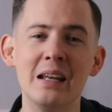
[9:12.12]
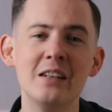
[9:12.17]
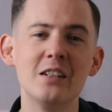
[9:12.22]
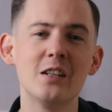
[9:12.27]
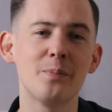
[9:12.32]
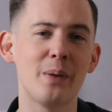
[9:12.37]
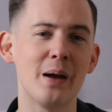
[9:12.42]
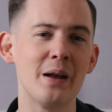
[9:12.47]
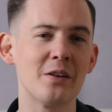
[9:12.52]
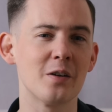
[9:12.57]

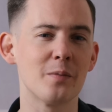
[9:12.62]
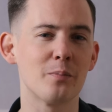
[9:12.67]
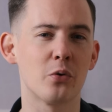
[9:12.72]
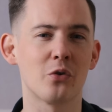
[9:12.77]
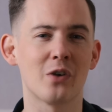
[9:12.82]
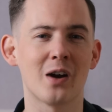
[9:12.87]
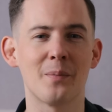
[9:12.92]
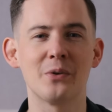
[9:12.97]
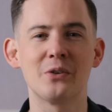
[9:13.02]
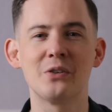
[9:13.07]
independent
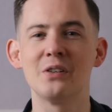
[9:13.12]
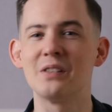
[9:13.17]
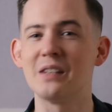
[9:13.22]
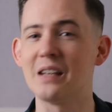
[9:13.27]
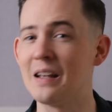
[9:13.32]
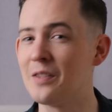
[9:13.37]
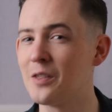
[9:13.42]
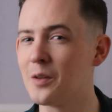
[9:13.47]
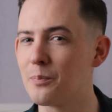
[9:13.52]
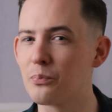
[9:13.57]
parameters
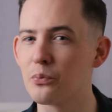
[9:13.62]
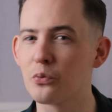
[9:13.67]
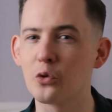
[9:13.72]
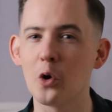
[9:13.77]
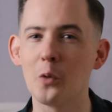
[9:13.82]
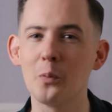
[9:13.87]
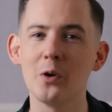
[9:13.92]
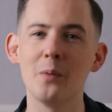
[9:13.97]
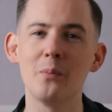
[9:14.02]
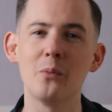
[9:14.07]
in the
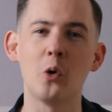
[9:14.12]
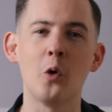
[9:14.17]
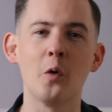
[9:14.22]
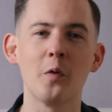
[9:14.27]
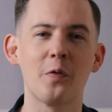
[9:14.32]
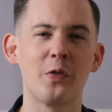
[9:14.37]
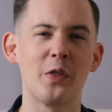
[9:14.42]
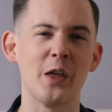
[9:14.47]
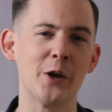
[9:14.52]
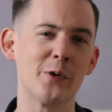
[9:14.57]
problem or
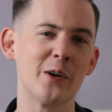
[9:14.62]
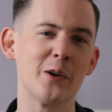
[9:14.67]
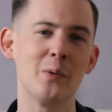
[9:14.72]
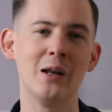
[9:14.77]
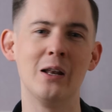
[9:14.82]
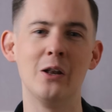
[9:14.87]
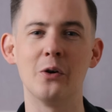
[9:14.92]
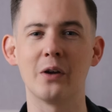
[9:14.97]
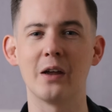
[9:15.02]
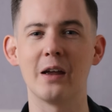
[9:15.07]
theory
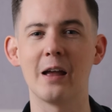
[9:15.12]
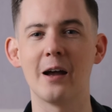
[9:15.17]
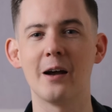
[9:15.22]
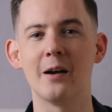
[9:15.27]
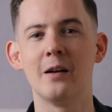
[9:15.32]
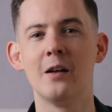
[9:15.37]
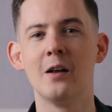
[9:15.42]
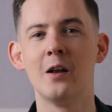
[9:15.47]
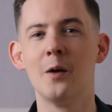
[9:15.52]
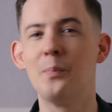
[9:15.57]
we're looking
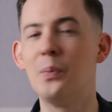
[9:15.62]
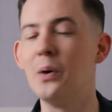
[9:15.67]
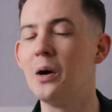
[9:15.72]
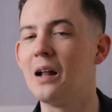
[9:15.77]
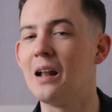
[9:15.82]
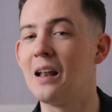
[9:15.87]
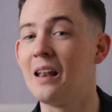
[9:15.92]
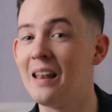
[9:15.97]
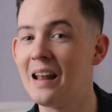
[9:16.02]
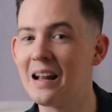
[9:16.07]
at.
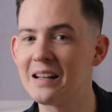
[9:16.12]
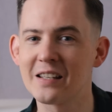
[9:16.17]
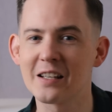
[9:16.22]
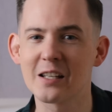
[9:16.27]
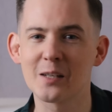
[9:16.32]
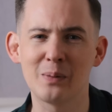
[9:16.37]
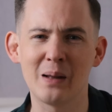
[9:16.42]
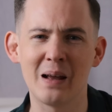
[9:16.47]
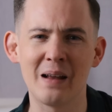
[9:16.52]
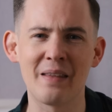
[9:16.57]
But let's
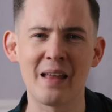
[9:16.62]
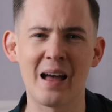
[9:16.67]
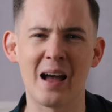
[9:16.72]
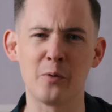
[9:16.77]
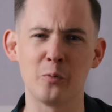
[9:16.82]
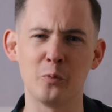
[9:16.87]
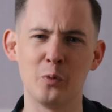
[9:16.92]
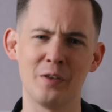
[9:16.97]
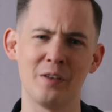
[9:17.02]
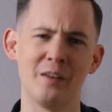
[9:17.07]
explain
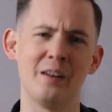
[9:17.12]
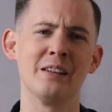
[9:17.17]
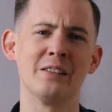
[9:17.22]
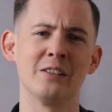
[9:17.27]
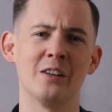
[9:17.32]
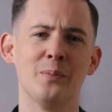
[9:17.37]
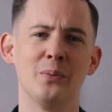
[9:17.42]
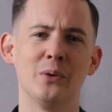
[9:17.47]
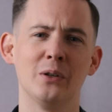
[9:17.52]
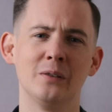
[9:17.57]
that with an
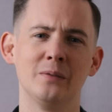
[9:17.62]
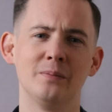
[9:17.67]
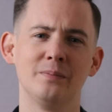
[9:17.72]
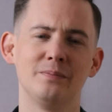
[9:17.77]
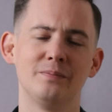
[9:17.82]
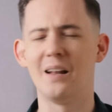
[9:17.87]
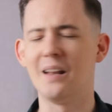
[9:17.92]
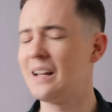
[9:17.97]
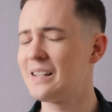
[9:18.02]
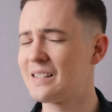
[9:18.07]
example.
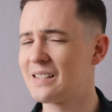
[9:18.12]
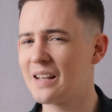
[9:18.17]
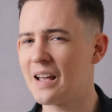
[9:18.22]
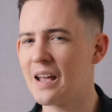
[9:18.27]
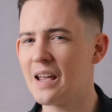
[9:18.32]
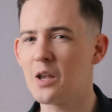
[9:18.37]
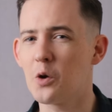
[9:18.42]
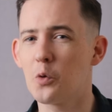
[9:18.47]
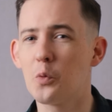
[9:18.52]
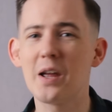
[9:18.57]
Let's
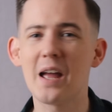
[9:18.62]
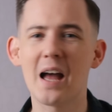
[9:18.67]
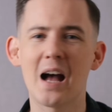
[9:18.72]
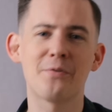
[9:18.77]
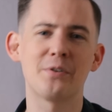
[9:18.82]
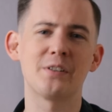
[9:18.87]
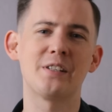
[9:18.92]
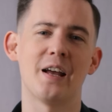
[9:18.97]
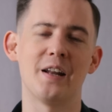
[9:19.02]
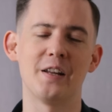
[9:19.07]
say we
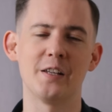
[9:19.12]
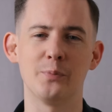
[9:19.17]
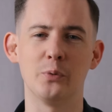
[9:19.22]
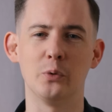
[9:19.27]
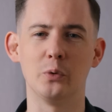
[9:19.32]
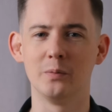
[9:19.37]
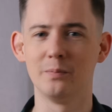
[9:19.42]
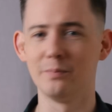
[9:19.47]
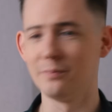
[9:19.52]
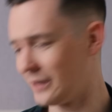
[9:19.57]
have a tennis
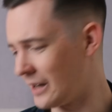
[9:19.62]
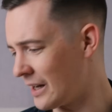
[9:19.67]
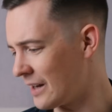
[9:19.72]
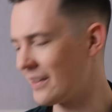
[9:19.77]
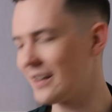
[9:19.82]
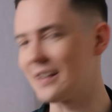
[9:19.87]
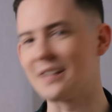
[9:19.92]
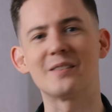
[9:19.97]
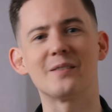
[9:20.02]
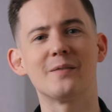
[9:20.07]
ball,
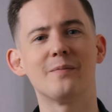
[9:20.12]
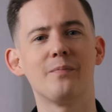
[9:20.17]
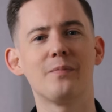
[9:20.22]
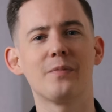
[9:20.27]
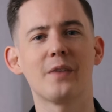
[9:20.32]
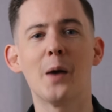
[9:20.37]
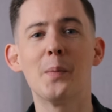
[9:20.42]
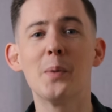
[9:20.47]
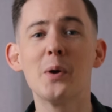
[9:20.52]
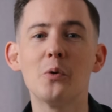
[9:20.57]
like this,
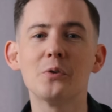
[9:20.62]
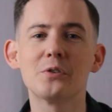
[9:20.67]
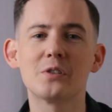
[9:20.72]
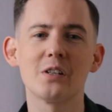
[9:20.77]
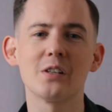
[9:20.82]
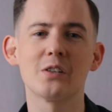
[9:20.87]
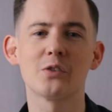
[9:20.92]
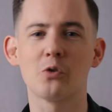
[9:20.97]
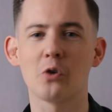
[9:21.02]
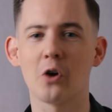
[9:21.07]
and we want
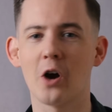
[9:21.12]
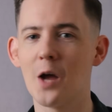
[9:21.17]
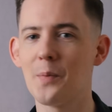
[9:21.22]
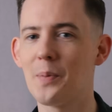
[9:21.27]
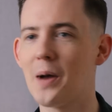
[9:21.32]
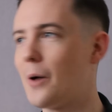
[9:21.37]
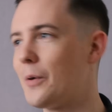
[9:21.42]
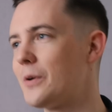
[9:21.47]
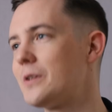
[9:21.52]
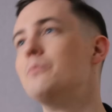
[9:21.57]
to
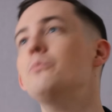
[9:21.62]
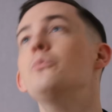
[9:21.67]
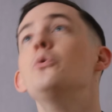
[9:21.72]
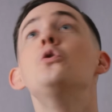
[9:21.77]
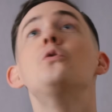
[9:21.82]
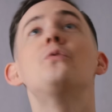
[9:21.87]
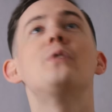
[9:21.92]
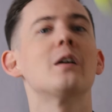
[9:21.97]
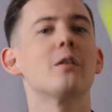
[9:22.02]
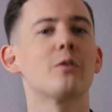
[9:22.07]
describe how it's
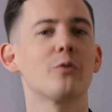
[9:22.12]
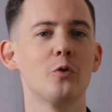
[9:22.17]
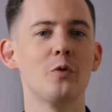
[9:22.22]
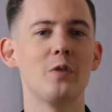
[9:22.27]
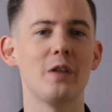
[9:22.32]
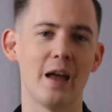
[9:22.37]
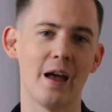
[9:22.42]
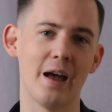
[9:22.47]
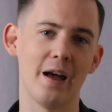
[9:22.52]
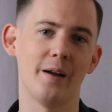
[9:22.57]
moving through
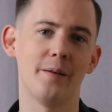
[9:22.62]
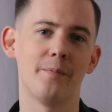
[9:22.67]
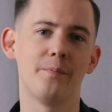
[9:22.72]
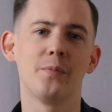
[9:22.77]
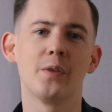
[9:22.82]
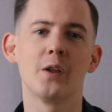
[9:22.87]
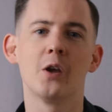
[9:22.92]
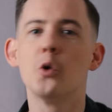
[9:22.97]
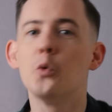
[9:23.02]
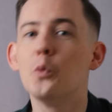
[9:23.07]
the air.
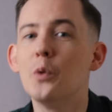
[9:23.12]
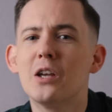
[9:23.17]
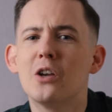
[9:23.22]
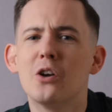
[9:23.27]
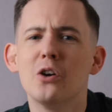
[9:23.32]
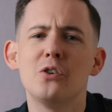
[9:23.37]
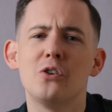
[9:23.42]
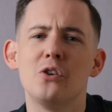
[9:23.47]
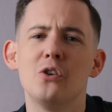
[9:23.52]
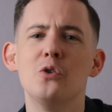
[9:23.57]
We
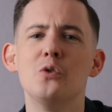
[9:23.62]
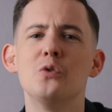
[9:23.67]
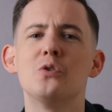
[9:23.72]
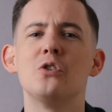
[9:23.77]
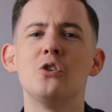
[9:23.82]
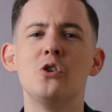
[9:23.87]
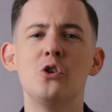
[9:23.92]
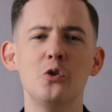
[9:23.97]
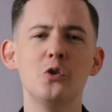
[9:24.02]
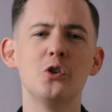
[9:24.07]
could
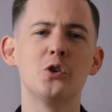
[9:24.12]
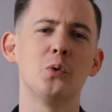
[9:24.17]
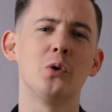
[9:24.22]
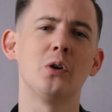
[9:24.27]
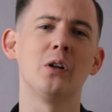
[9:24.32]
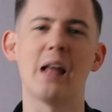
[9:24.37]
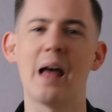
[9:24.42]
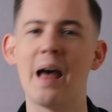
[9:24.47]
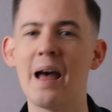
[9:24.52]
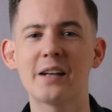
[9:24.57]
use usual